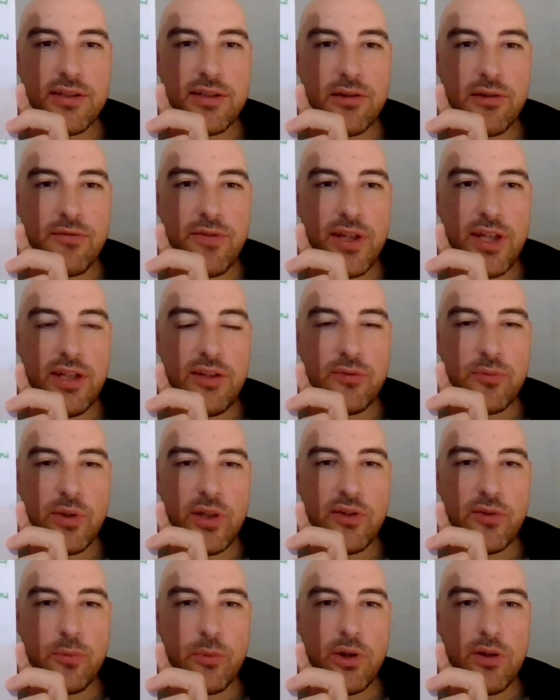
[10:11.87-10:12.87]
So I think
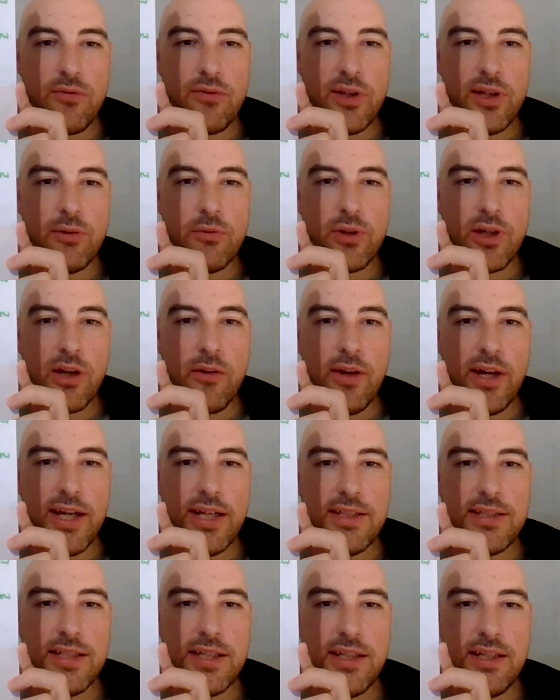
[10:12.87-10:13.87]
it's worth a little go at
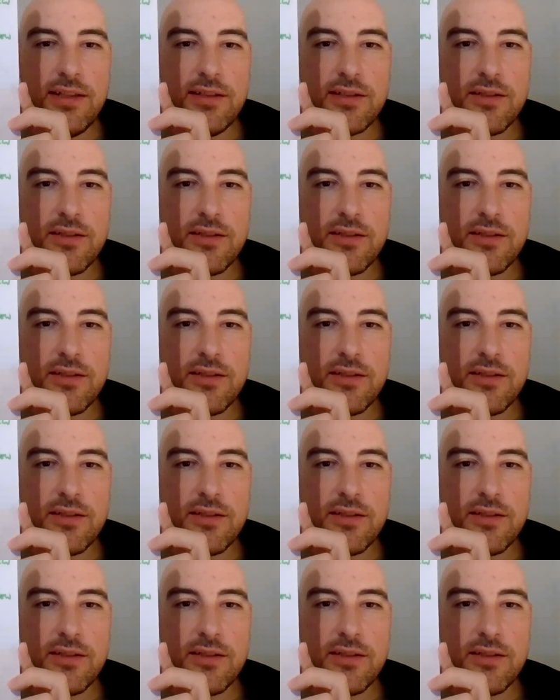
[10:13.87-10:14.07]
18.